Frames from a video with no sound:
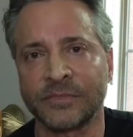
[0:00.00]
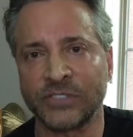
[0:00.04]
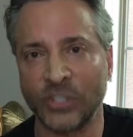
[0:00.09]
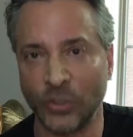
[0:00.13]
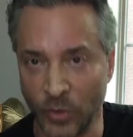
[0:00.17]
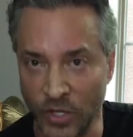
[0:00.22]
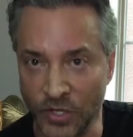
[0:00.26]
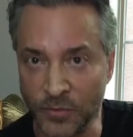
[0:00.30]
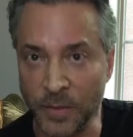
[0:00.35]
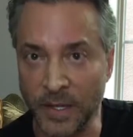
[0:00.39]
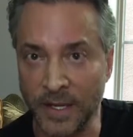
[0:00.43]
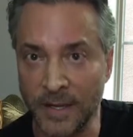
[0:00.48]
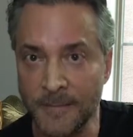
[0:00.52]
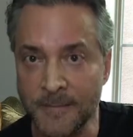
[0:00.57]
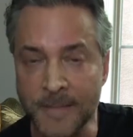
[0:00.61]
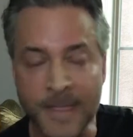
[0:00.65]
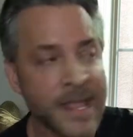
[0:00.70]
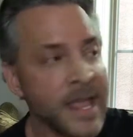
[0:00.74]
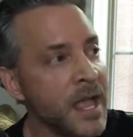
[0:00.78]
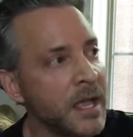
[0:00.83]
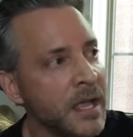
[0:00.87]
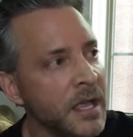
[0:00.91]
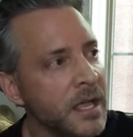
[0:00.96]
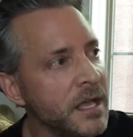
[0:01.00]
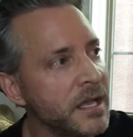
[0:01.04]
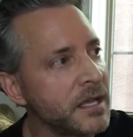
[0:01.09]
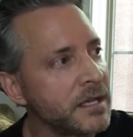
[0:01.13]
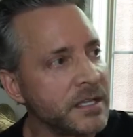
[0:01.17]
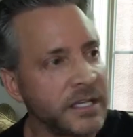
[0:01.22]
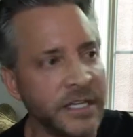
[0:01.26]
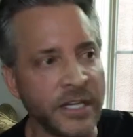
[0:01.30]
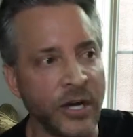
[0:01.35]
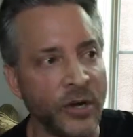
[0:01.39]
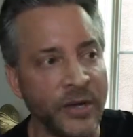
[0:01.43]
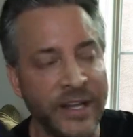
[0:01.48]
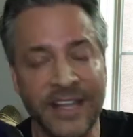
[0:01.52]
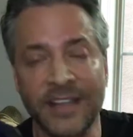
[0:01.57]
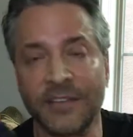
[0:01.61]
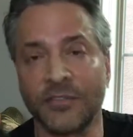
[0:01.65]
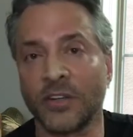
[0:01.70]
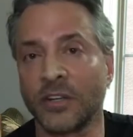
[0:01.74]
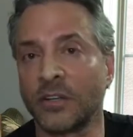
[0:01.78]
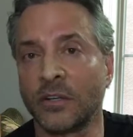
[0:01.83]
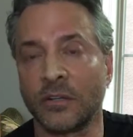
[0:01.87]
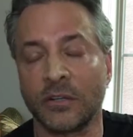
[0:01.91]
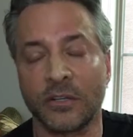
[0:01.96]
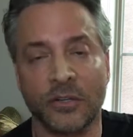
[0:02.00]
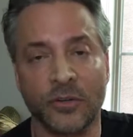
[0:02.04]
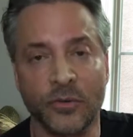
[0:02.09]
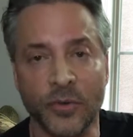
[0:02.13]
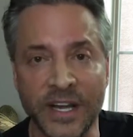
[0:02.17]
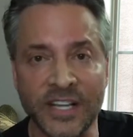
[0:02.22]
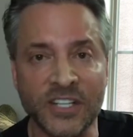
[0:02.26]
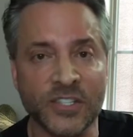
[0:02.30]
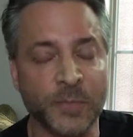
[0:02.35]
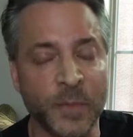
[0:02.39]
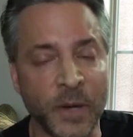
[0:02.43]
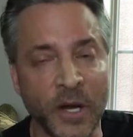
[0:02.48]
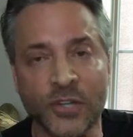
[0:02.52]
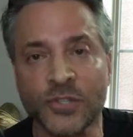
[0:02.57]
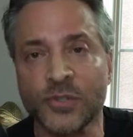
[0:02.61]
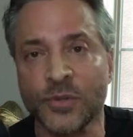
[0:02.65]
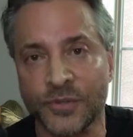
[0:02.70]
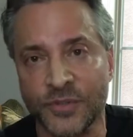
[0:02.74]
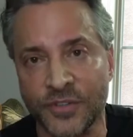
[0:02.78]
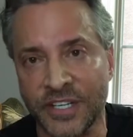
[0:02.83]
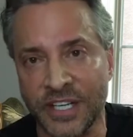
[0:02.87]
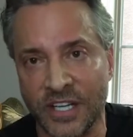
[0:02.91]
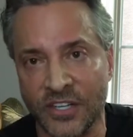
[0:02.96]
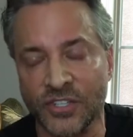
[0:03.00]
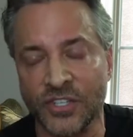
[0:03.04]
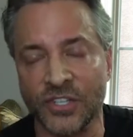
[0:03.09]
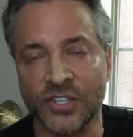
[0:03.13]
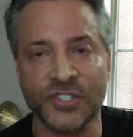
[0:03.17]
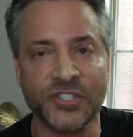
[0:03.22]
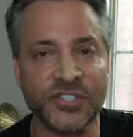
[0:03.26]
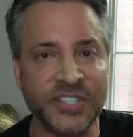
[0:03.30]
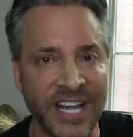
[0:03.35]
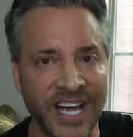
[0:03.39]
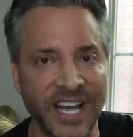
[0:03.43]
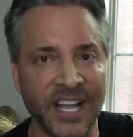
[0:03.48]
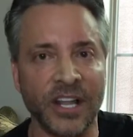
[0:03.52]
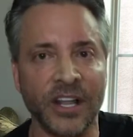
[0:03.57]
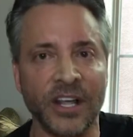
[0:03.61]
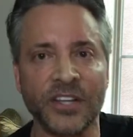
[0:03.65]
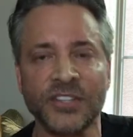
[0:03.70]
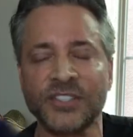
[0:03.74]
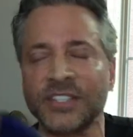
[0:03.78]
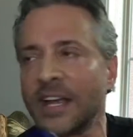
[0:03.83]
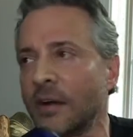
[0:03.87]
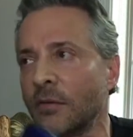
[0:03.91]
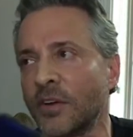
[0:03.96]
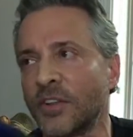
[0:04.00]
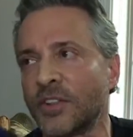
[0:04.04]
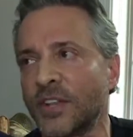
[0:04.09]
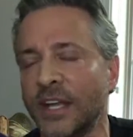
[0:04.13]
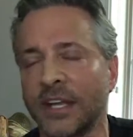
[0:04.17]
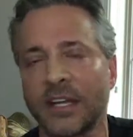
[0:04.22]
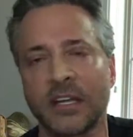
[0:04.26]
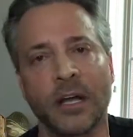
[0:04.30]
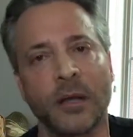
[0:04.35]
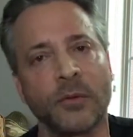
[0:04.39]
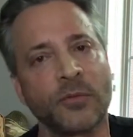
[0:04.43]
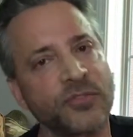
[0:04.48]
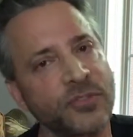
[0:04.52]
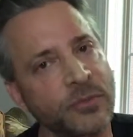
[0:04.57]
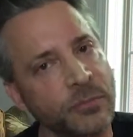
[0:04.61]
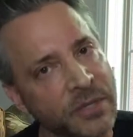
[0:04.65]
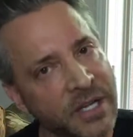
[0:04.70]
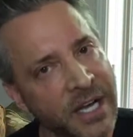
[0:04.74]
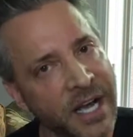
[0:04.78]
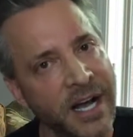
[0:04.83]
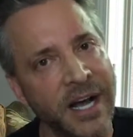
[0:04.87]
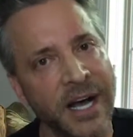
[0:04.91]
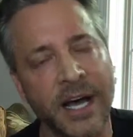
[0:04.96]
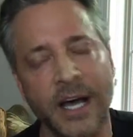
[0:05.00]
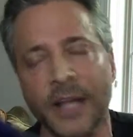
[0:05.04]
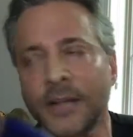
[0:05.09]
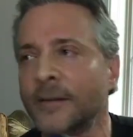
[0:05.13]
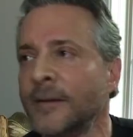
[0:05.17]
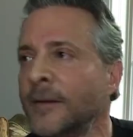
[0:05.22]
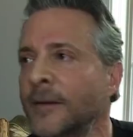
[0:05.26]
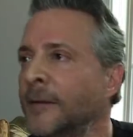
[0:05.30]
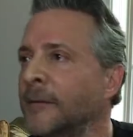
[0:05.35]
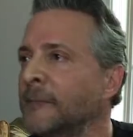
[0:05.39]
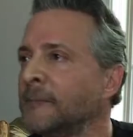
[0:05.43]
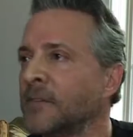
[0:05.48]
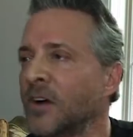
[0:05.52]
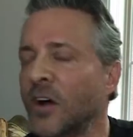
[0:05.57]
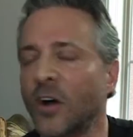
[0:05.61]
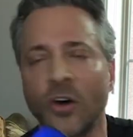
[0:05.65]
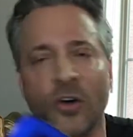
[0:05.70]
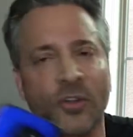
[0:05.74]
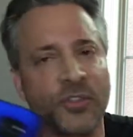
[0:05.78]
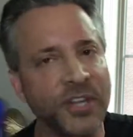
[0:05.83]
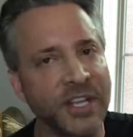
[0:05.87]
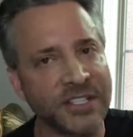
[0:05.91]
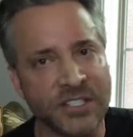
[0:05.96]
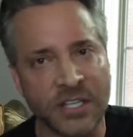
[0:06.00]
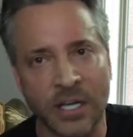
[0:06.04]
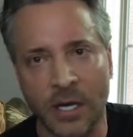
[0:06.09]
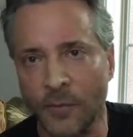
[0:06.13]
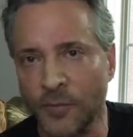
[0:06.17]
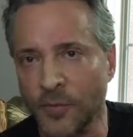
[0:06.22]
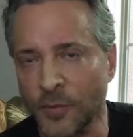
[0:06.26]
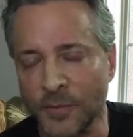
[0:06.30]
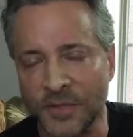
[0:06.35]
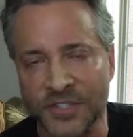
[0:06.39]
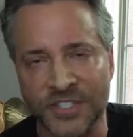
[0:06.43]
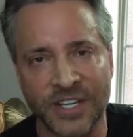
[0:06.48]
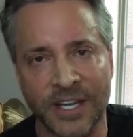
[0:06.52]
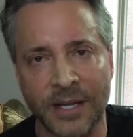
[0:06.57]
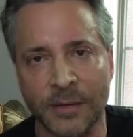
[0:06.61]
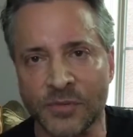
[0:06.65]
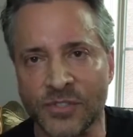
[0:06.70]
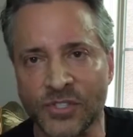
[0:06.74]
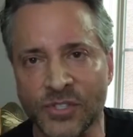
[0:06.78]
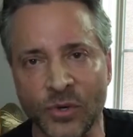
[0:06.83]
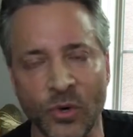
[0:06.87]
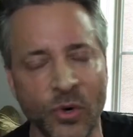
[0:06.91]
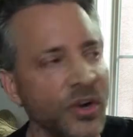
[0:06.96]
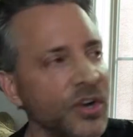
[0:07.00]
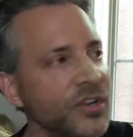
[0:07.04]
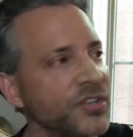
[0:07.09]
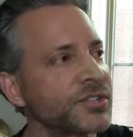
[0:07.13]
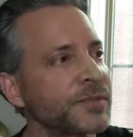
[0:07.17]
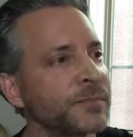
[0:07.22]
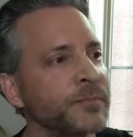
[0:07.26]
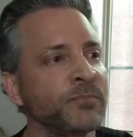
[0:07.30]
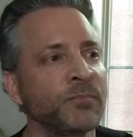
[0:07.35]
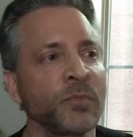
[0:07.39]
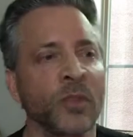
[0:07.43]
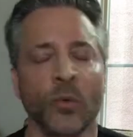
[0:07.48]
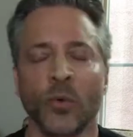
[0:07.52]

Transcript: You with me? You know, even great spiritual traditions tell us everything comes from God, all things come from the same source.